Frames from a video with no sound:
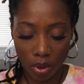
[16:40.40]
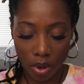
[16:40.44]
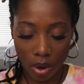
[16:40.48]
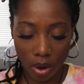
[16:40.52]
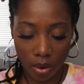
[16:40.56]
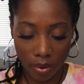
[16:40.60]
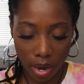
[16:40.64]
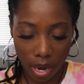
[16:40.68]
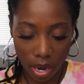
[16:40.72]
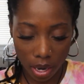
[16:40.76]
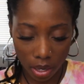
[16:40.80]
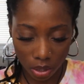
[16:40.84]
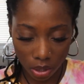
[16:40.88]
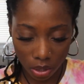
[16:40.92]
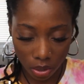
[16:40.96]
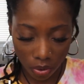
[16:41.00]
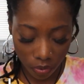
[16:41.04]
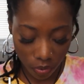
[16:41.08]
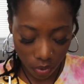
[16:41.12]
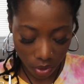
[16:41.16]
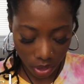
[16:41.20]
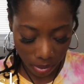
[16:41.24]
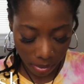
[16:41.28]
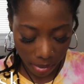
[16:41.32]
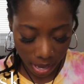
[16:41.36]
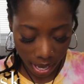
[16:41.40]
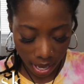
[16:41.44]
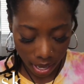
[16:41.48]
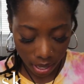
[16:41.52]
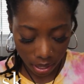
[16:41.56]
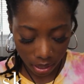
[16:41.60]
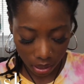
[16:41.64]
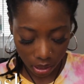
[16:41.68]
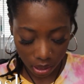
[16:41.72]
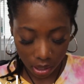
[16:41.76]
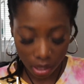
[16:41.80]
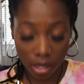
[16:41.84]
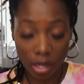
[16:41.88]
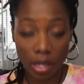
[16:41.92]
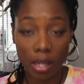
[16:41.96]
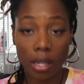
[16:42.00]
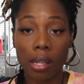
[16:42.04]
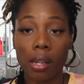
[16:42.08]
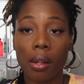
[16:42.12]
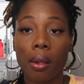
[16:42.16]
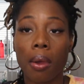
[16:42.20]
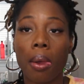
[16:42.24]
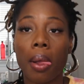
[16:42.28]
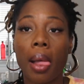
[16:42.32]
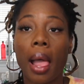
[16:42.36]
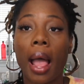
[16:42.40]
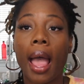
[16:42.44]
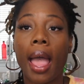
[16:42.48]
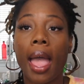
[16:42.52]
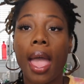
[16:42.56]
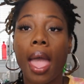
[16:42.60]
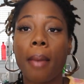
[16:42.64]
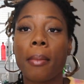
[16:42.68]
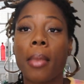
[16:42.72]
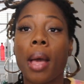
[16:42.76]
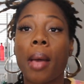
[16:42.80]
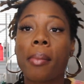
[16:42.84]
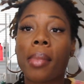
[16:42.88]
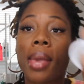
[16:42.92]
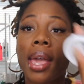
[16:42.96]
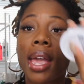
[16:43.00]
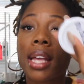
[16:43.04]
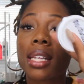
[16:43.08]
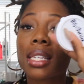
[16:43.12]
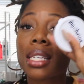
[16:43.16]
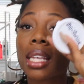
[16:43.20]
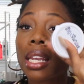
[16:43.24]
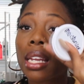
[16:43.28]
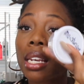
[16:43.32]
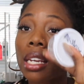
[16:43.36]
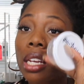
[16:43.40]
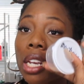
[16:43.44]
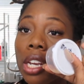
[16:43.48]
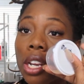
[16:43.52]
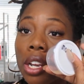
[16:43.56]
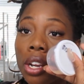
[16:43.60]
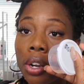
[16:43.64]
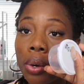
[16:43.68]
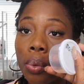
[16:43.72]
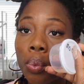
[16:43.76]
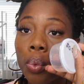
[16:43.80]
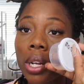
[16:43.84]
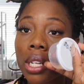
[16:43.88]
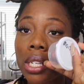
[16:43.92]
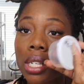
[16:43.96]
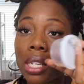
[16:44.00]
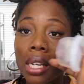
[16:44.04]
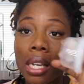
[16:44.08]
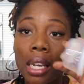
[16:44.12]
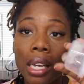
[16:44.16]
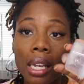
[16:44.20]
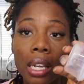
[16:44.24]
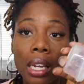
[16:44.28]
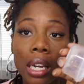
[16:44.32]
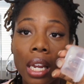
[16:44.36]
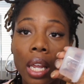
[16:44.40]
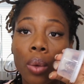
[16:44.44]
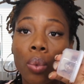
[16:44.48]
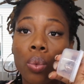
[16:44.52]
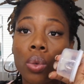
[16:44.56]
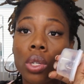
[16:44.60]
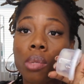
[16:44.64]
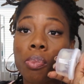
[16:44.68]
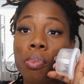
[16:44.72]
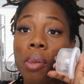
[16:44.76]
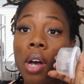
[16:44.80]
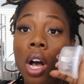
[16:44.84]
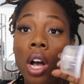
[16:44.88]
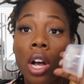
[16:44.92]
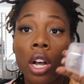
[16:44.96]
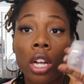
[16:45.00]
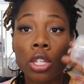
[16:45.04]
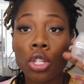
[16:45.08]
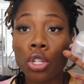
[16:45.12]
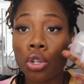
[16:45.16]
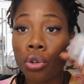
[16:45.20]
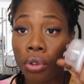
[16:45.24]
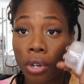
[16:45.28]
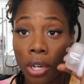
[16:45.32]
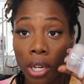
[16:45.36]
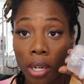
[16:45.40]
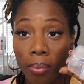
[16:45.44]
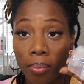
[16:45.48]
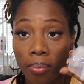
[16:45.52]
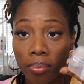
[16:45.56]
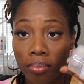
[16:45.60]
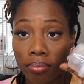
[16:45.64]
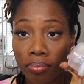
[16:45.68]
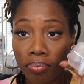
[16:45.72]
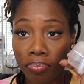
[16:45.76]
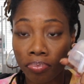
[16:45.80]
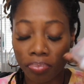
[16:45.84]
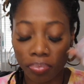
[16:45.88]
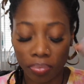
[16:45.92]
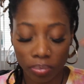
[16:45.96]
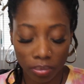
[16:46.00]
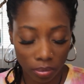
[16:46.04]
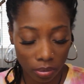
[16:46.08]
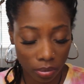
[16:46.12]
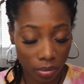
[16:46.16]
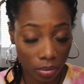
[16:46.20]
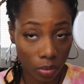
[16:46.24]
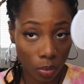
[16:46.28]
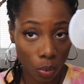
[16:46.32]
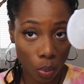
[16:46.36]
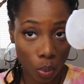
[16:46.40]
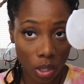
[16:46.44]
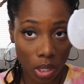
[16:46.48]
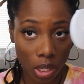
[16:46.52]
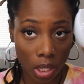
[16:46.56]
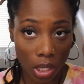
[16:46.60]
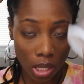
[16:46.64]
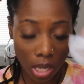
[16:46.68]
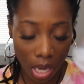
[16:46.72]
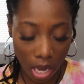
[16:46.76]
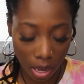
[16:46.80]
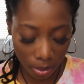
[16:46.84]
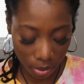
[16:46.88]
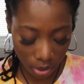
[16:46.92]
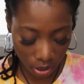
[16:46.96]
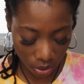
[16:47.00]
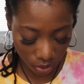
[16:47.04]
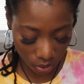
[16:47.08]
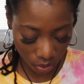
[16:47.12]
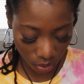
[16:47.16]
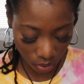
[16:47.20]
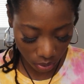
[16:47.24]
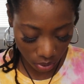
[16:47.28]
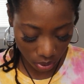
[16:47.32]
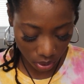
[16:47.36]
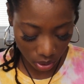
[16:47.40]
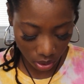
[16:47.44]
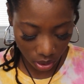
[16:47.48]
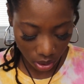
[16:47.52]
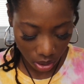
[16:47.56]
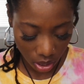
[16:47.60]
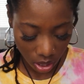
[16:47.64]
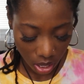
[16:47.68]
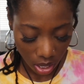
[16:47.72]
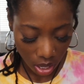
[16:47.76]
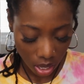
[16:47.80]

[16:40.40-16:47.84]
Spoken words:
Alright, so for the mask, I had my mask in here. Once again, it was Pond's cream with the top closed.